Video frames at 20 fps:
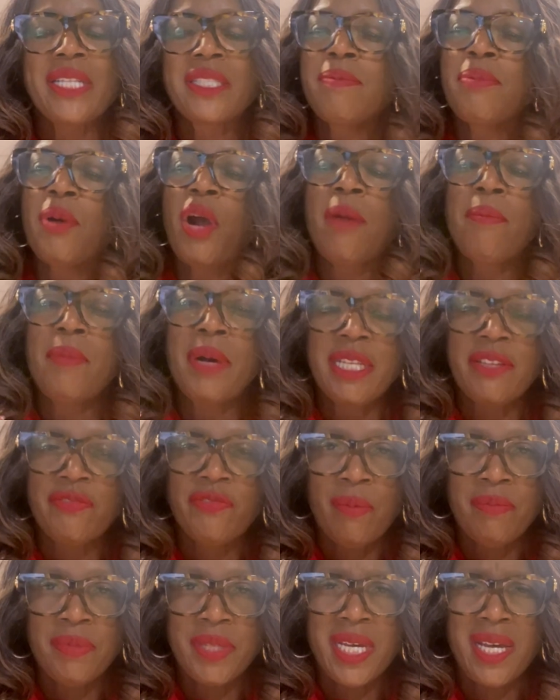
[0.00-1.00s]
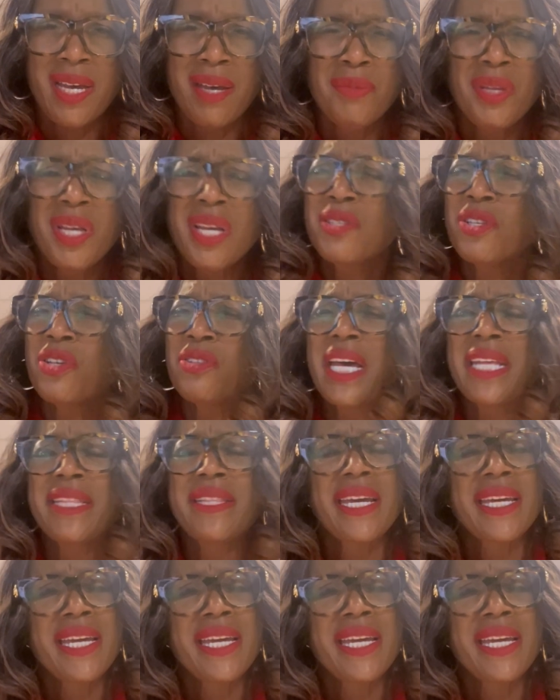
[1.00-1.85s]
To borrow money from them so that they